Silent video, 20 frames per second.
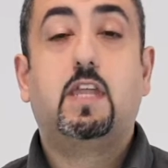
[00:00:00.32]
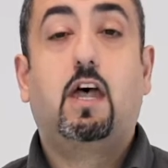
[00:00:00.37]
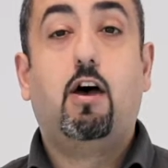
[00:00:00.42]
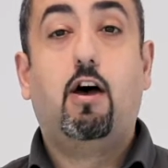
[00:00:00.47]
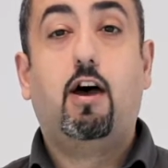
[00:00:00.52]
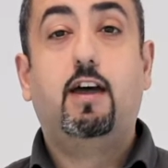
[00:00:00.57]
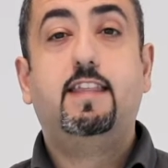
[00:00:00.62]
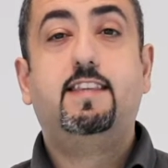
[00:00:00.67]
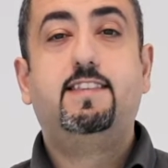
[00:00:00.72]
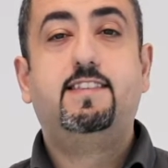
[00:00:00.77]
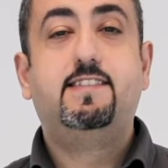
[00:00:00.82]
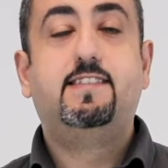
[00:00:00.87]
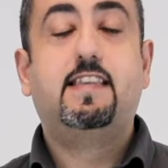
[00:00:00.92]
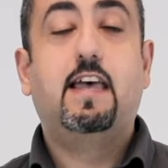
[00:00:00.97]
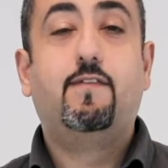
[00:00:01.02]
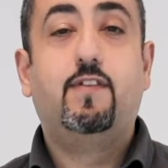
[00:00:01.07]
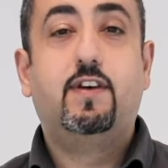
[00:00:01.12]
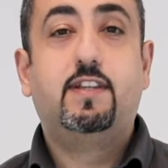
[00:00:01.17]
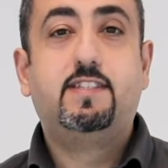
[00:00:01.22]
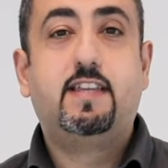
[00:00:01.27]
Hi, this is
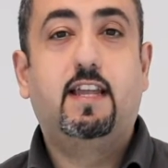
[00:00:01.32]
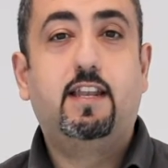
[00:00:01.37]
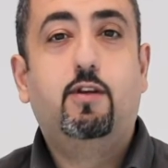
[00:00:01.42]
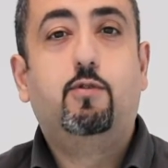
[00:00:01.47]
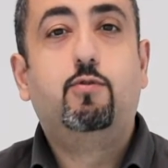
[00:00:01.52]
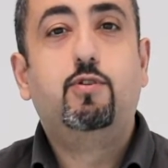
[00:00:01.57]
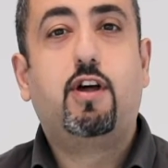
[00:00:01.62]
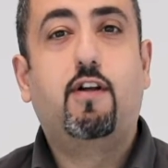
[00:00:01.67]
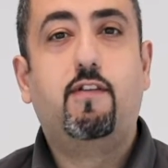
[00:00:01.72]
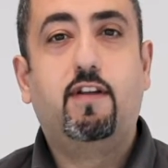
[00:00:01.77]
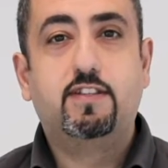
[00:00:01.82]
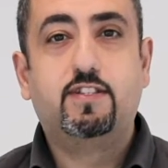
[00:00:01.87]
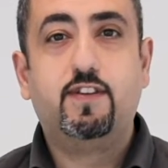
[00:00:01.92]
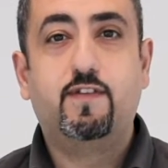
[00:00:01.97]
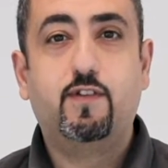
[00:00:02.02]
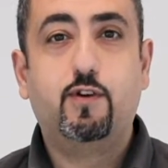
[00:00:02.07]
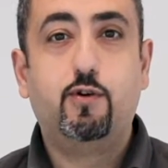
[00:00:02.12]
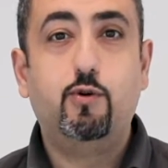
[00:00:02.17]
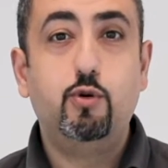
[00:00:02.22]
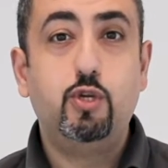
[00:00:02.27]
Savva, Technical Director
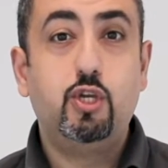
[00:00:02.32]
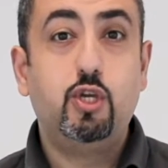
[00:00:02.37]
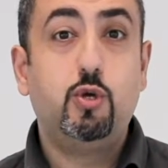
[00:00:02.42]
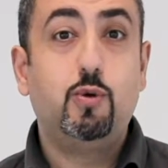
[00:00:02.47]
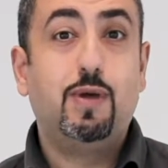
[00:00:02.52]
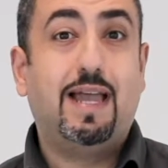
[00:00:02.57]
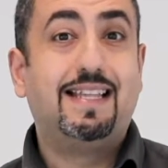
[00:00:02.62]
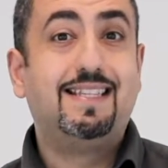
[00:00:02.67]
of Cool You,